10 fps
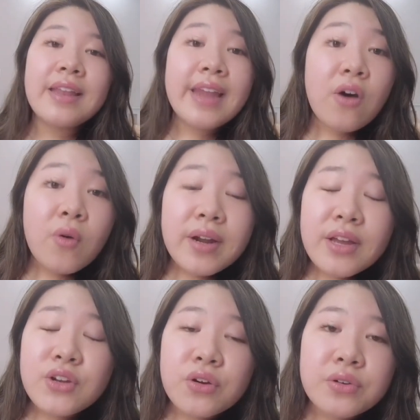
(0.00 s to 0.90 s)
Now, what I
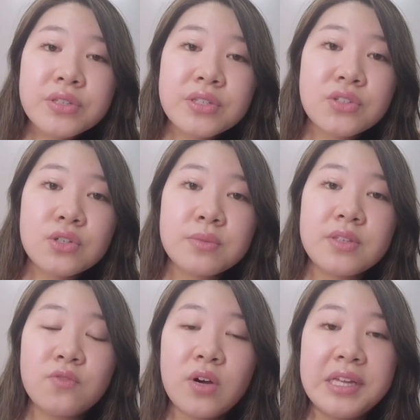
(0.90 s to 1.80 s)
noticed in terms
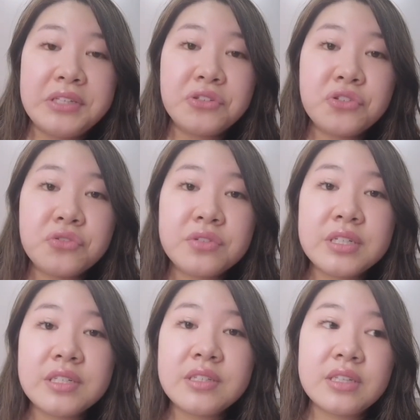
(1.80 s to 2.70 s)
of what
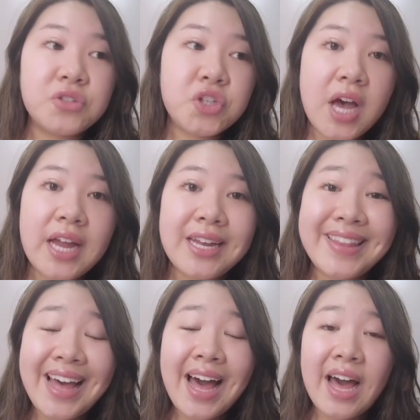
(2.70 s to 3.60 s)
industries in China
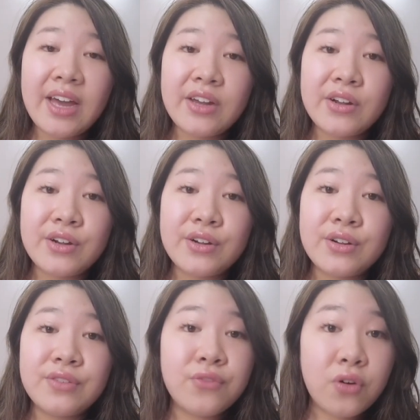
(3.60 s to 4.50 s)
that hire
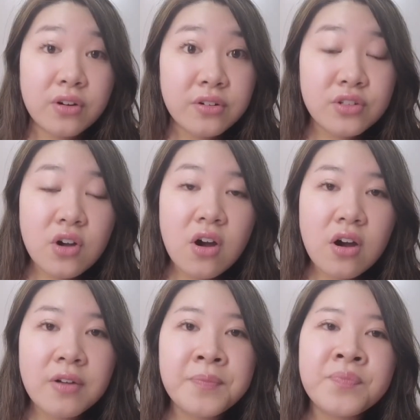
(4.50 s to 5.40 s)
foreigners are